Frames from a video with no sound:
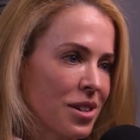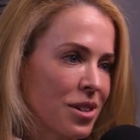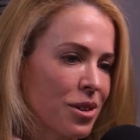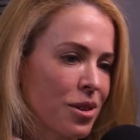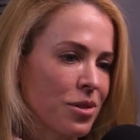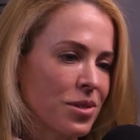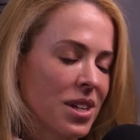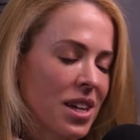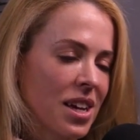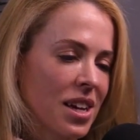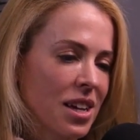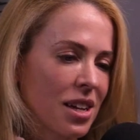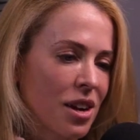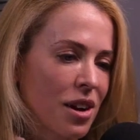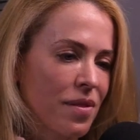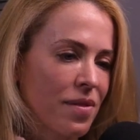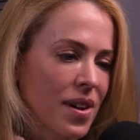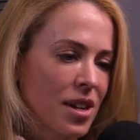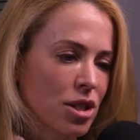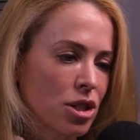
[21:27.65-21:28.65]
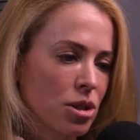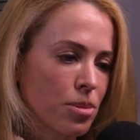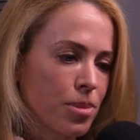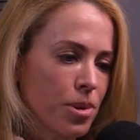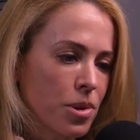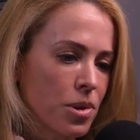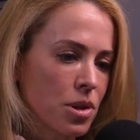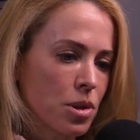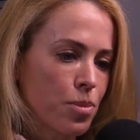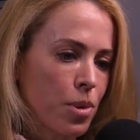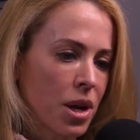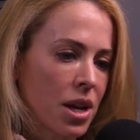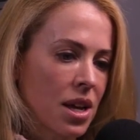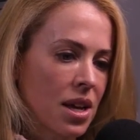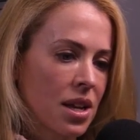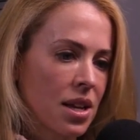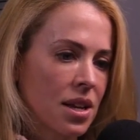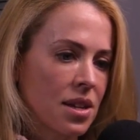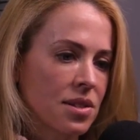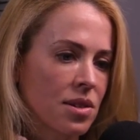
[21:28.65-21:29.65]
you know, taking our vegetables, but
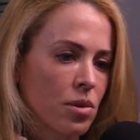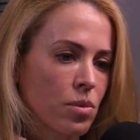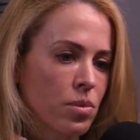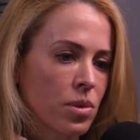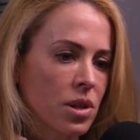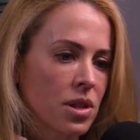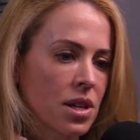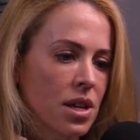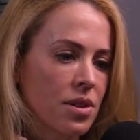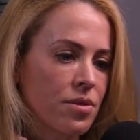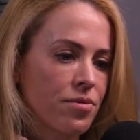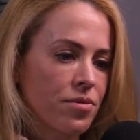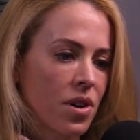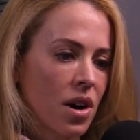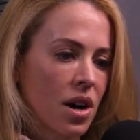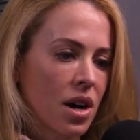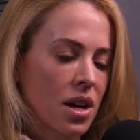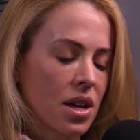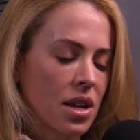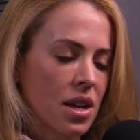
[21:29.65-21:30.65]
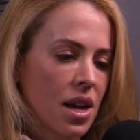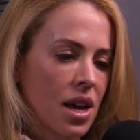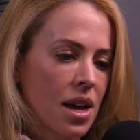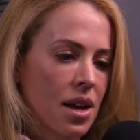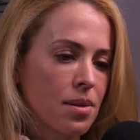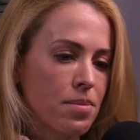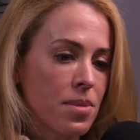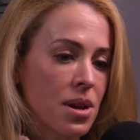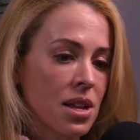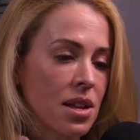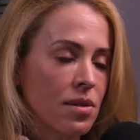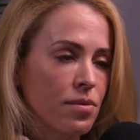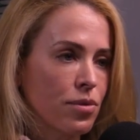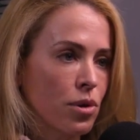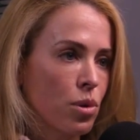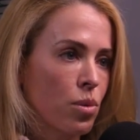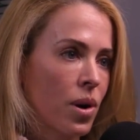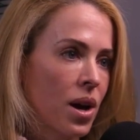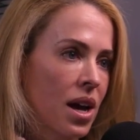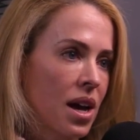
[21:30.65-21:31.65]
it is a really fun and
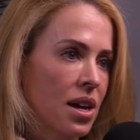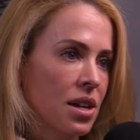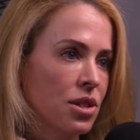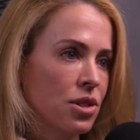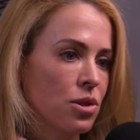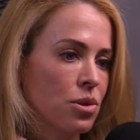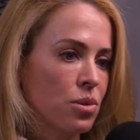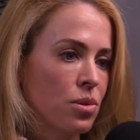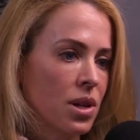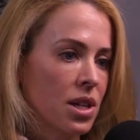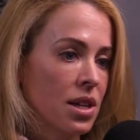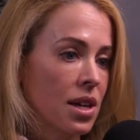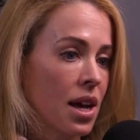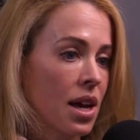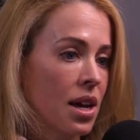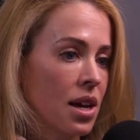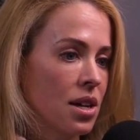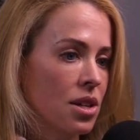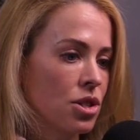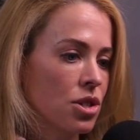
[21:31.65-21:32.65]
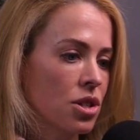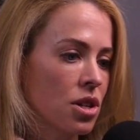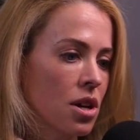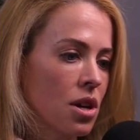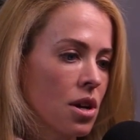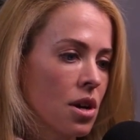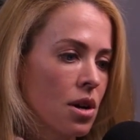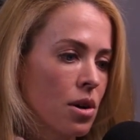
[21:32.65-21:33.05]
meaningful way to engage